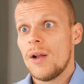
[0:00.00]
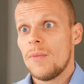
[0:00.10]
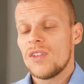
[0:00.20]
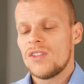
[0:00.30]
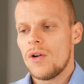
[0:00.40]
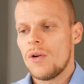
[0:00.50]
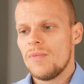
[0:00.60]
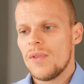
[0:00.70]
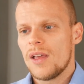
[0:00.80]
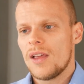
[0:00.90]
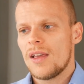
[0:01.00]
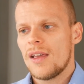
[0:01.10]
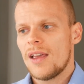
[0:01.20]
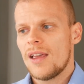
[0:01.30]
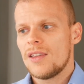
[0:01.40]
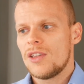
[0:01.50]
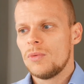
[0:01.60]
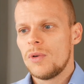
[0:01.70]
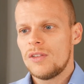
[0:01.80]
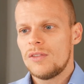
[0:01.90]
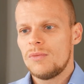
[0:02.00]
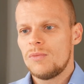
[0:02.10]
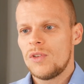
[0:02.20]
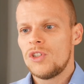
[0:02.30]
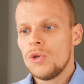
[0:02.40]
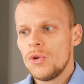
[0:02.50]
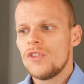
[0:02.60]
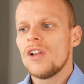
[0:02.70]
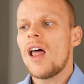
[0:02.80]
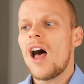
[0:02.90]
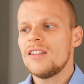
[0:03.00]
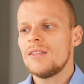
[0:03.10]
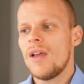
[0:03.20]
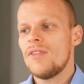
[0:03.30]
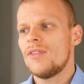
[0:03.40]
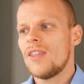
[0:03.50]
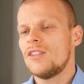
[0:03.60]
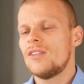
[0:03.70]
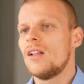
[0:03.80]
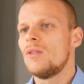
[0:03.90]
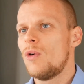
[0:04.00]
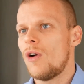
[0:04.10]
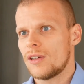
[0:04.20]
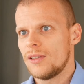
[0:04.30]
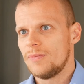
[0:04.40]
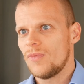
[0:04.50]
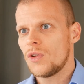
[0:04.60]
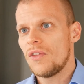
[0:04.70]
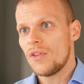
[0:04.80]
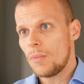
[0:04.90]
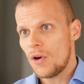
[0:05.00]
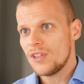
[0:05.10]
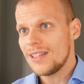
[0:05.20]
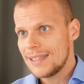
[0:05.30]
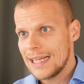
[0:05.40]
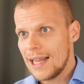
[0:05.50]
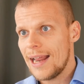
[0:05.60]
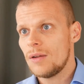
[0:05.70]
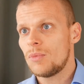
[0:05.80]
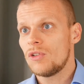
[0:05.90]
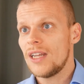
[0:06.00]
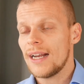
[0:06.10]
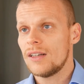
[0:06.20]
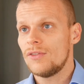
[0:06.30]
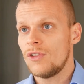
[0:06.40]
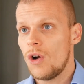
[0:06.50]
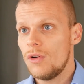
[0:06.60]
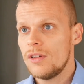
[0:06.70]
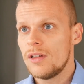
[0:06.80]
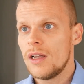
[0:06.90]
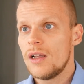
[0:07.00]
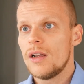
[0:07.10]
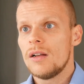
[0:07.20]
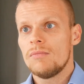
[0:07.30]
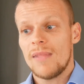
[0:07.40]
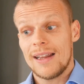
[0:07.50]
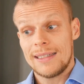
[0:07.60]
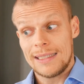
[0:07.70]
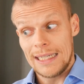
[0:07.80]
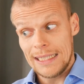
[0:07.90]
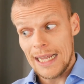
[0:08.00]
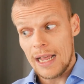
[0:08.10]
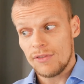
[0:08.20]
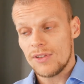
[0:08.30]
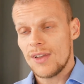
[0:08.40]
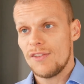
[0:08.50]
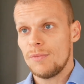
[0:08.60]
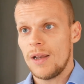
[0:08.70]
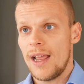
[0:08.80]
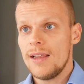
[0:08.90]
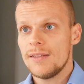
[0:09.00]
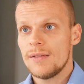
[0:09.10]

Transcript: so you would do the last method that still worked so if the person still had a protective coat didn't have a safe place